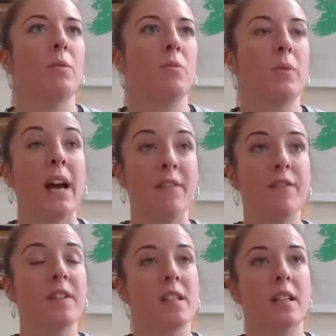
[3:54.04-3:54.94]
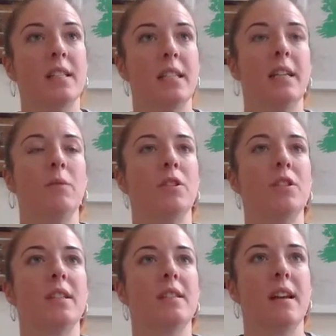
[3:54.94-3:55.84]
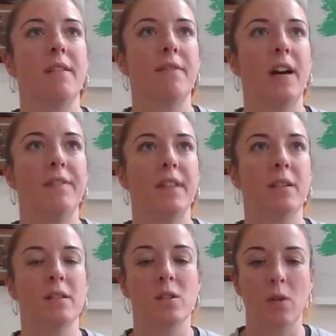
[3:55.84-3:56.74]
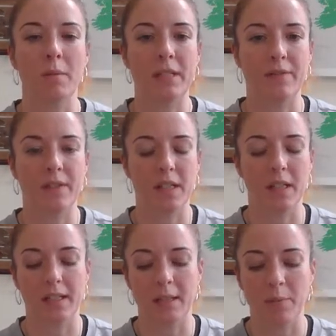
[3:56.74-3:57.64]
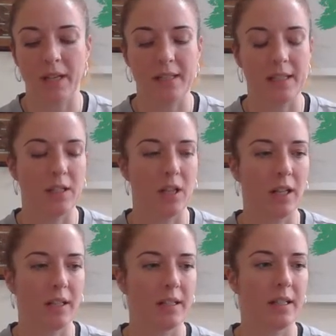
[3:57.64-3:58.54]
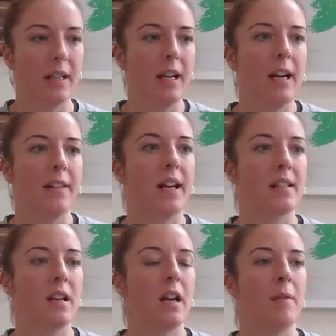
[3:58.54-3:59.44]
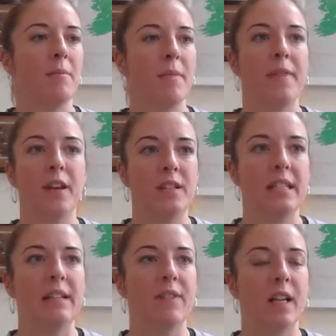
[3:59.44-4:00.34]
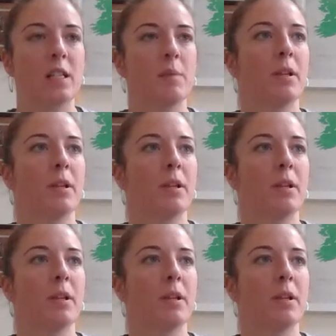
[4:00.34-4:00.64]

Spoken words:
have a facility which is a 5,000 square meter facility based in Darlington that has 13 flexible